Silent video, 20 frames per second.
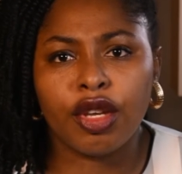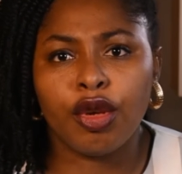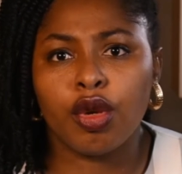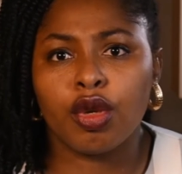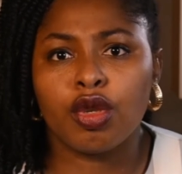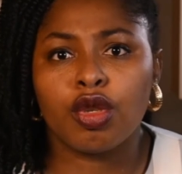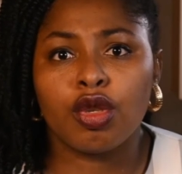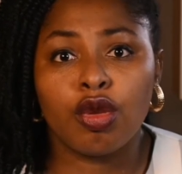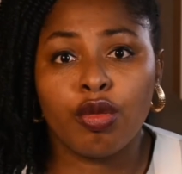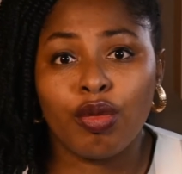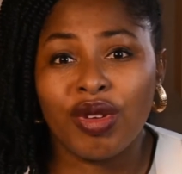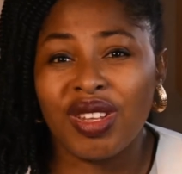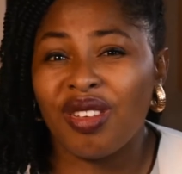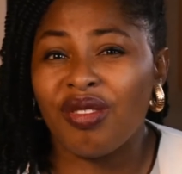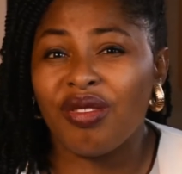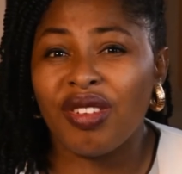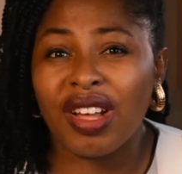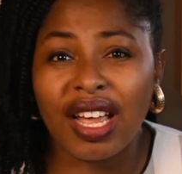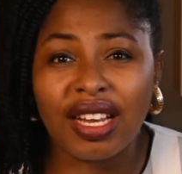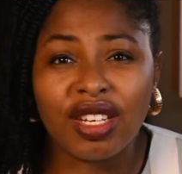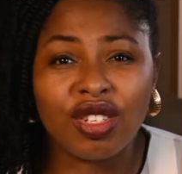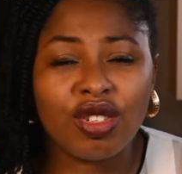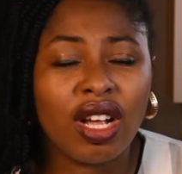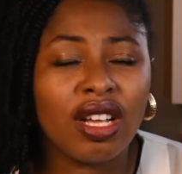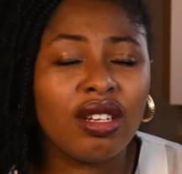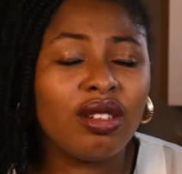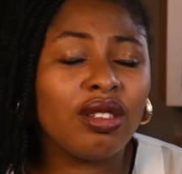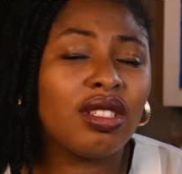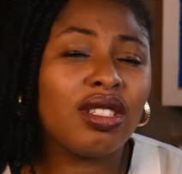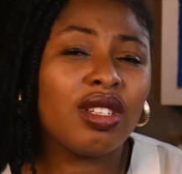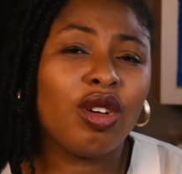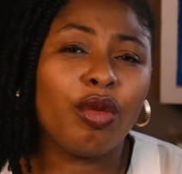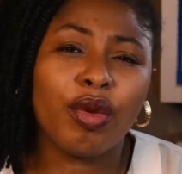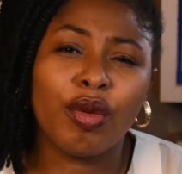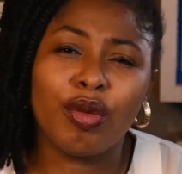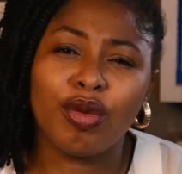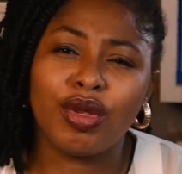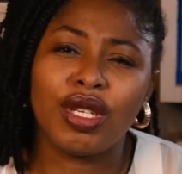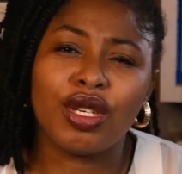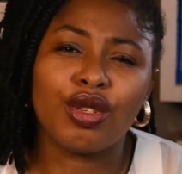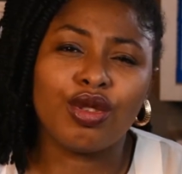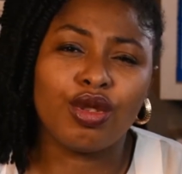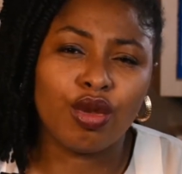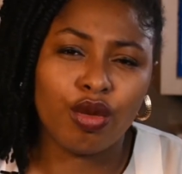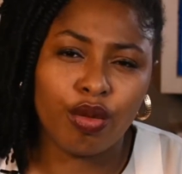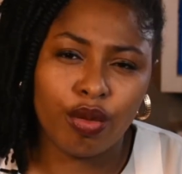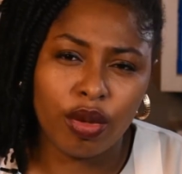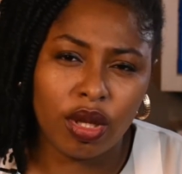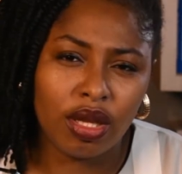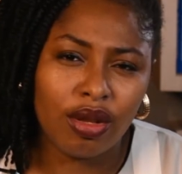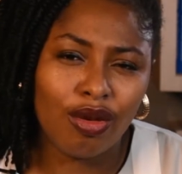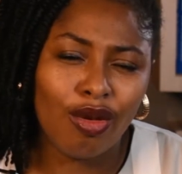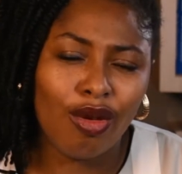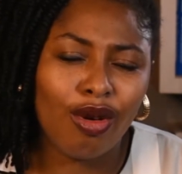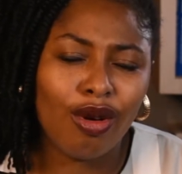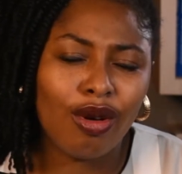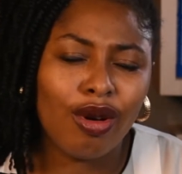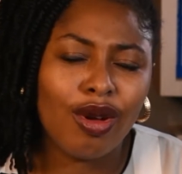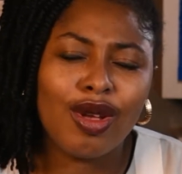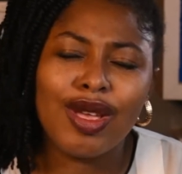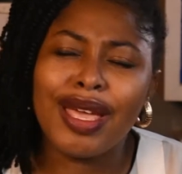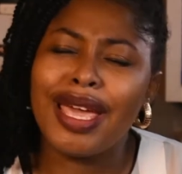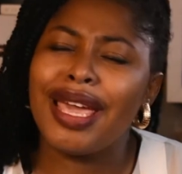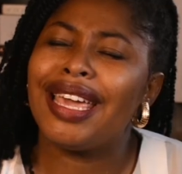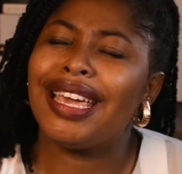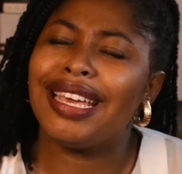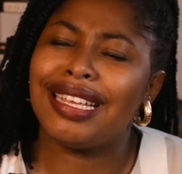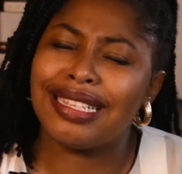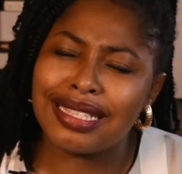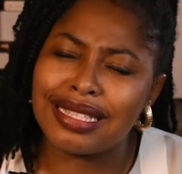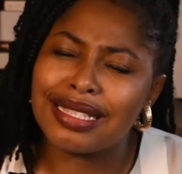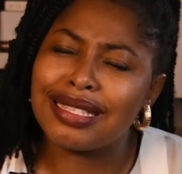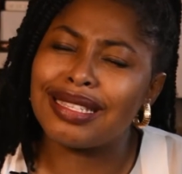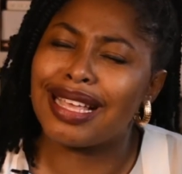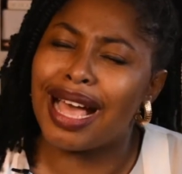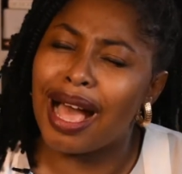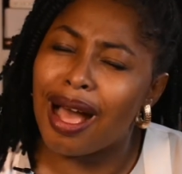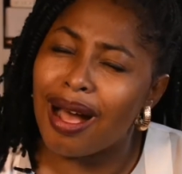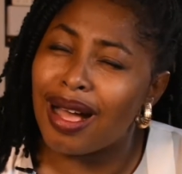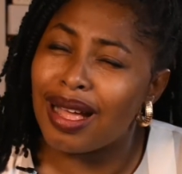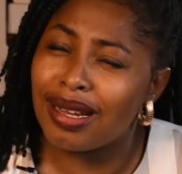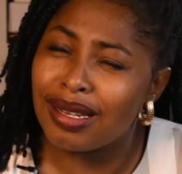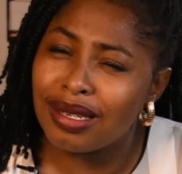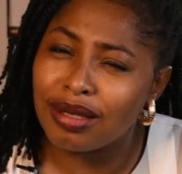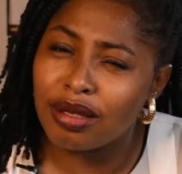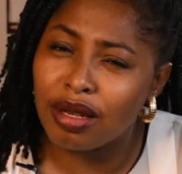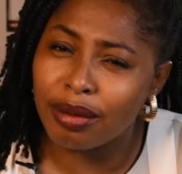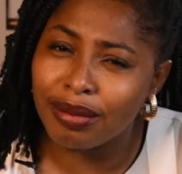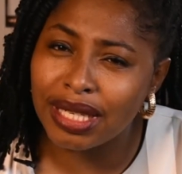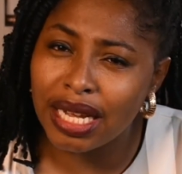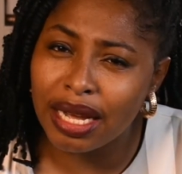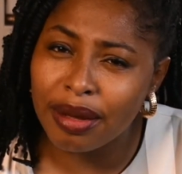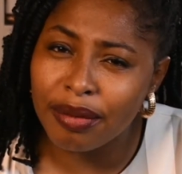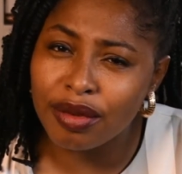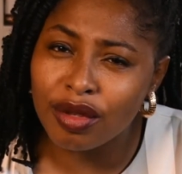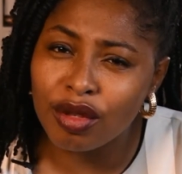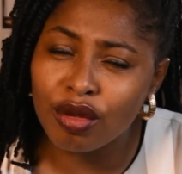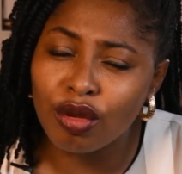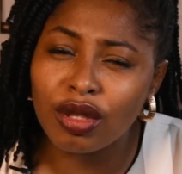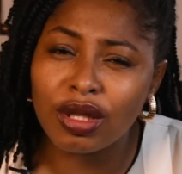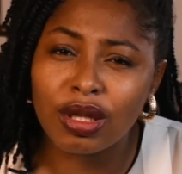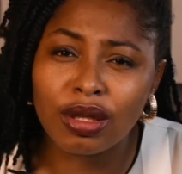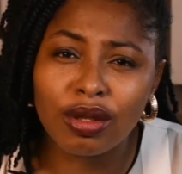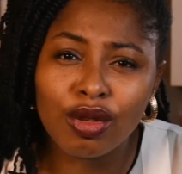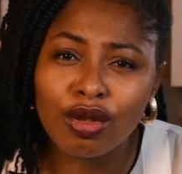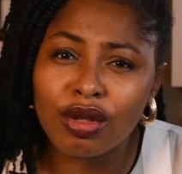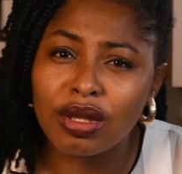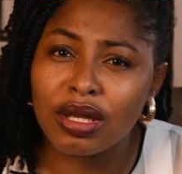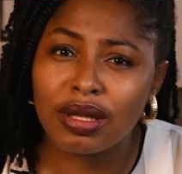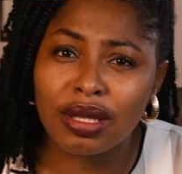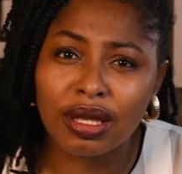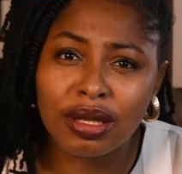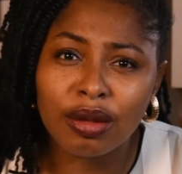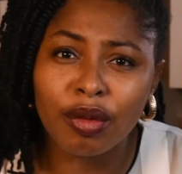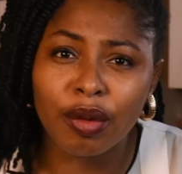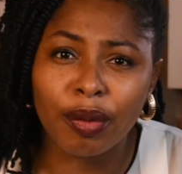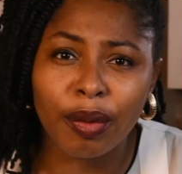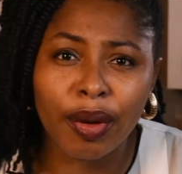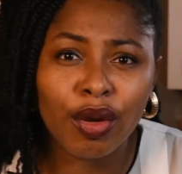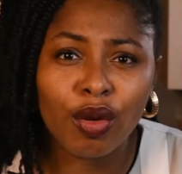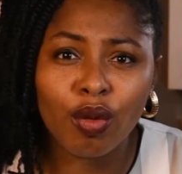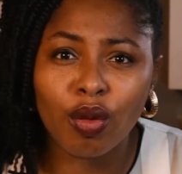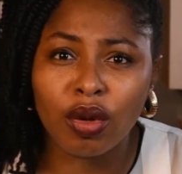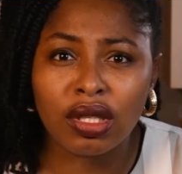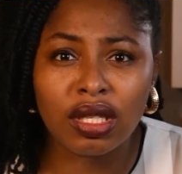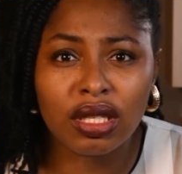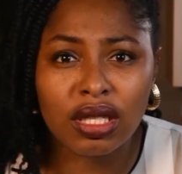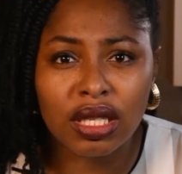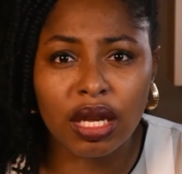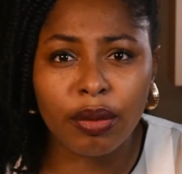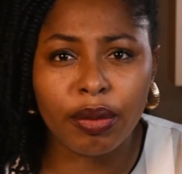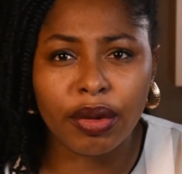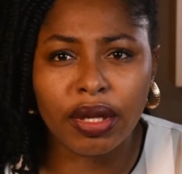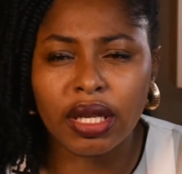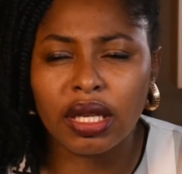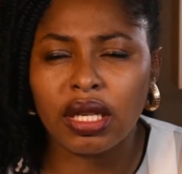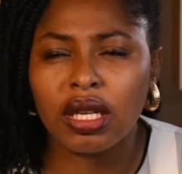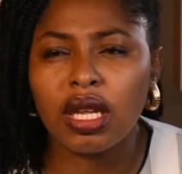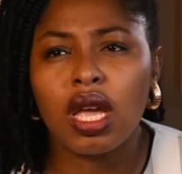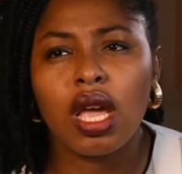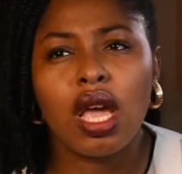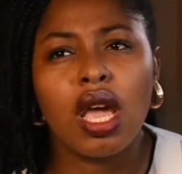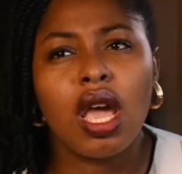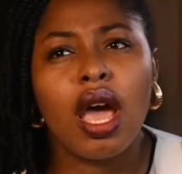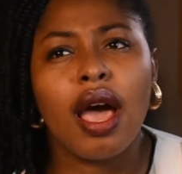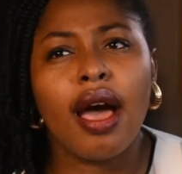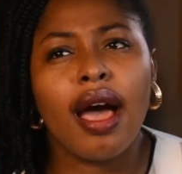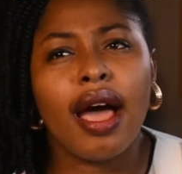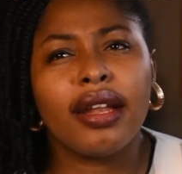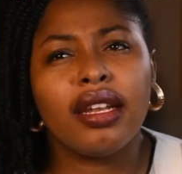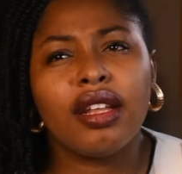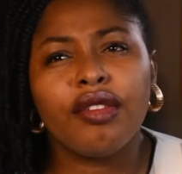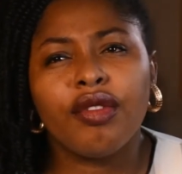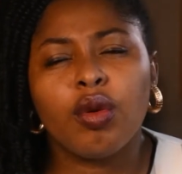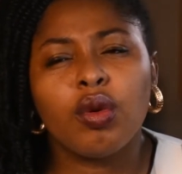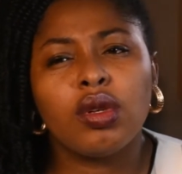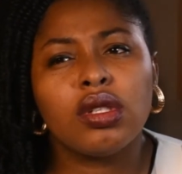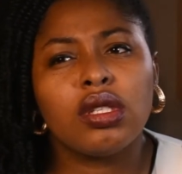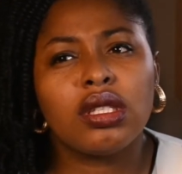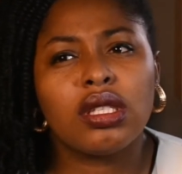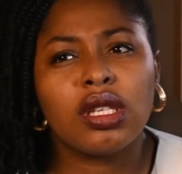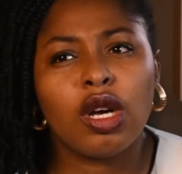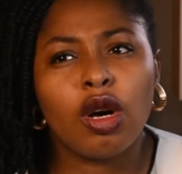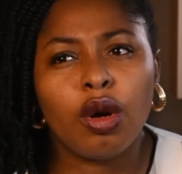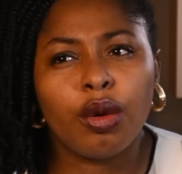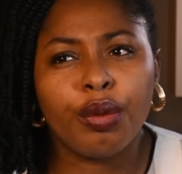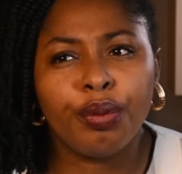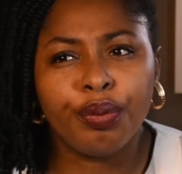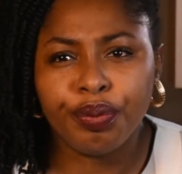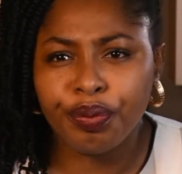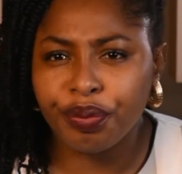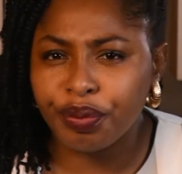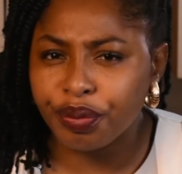that you're stupid. In fact, I try not to tell people they're stupid. It's hard sometimes, you see certain people and you want to say it, but then I never want to tell